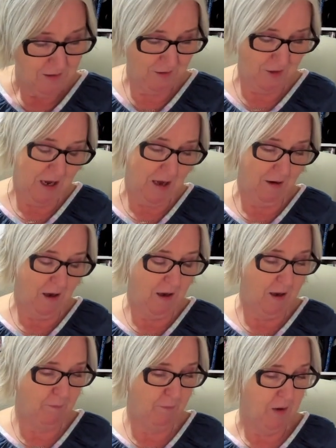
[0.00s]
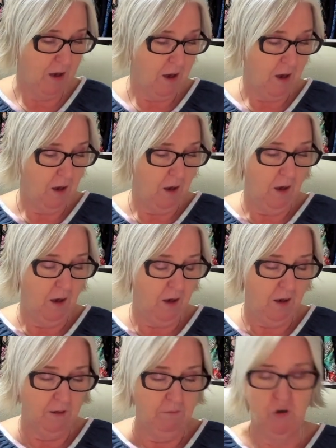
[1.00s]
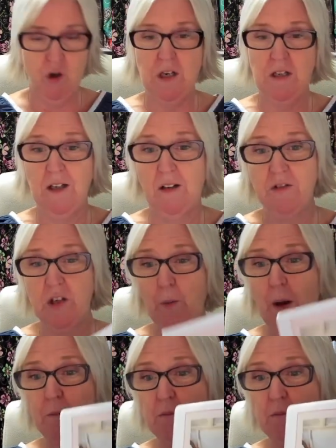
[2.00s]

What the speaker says: So, yeah, treat yourself to it.